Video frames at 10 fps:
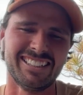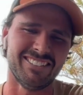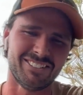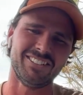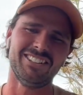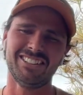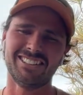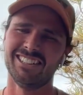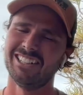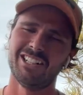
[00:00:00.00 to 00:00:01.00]
with fishing.
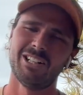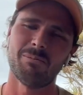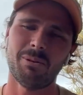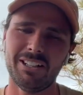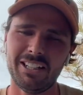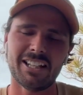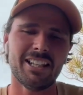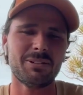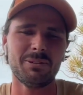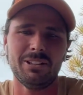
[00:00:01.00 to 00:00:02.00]
Yeah, but yeah,
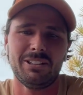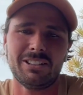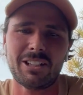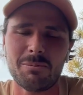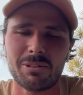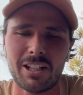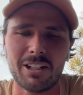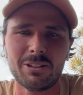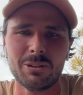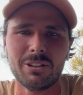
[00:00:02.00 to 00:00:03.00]
that's what it just comes
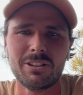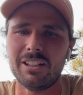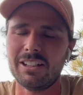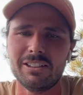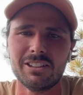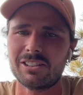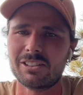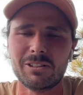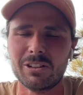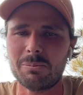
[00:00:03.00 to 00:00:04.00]
down to. With just
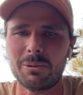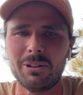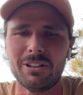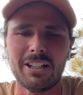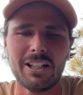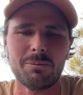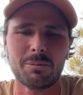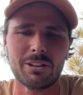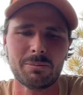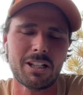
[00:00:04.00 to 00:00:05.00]
just put it on your head and
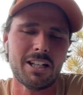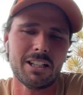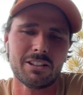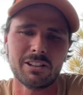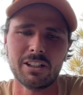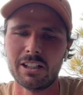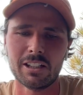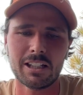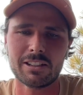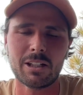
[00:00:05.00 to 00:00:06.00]
press play. That's
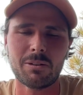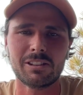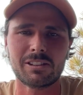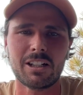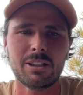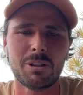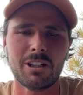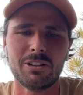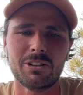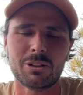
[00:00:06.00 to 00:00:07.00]
that's how I started
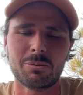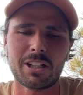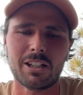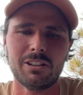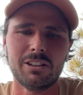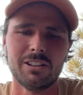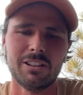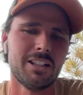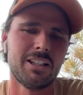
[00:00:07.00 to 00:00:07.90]
my YouTube channel, and